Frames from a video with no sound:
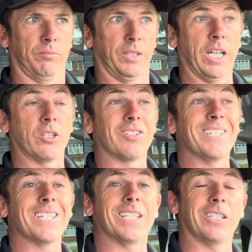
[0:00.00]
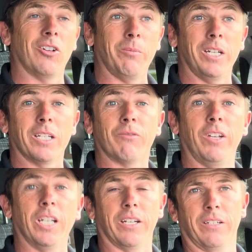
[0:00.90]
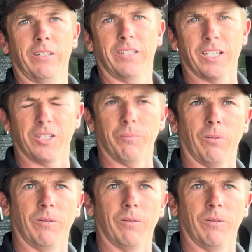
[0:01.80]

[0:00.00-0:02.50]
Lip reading: that doesn't necessarily mean it's feeling that simple.